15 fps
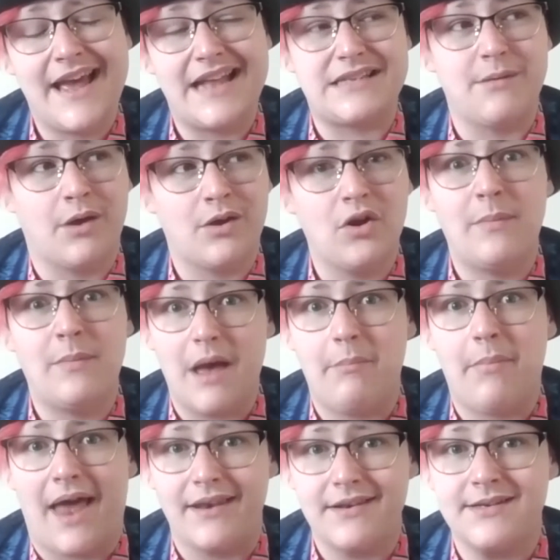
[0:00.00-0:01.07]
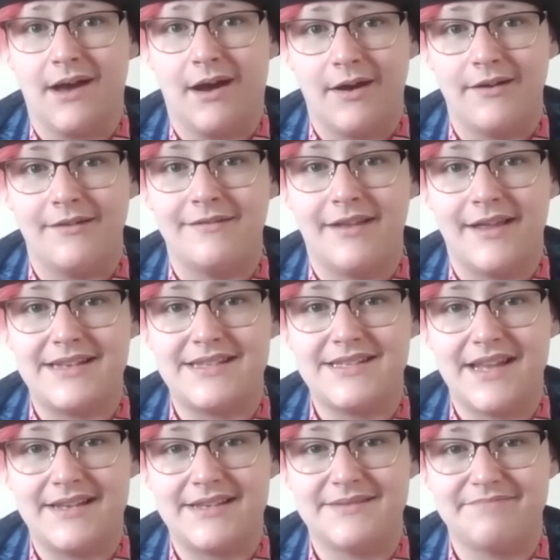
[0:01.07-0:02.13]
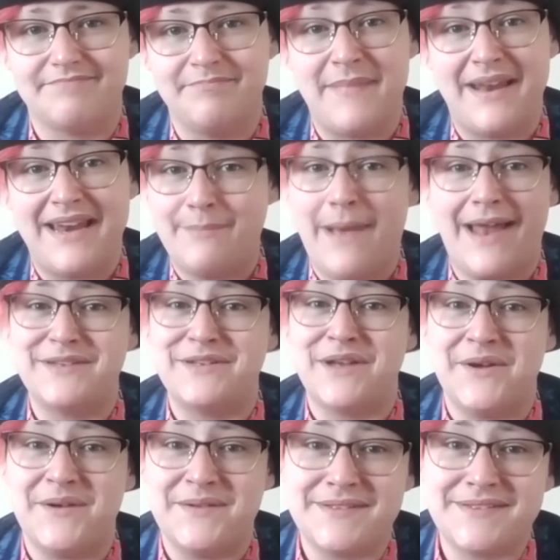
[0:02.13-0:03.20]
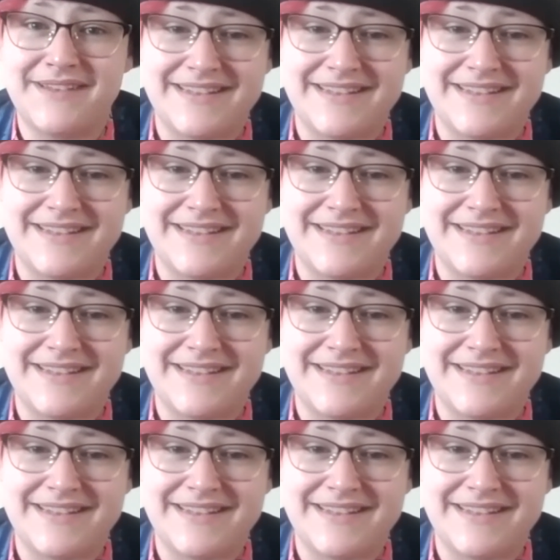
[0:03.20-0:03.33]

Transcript: It's a good old bit of panto. Like it's mini pantos.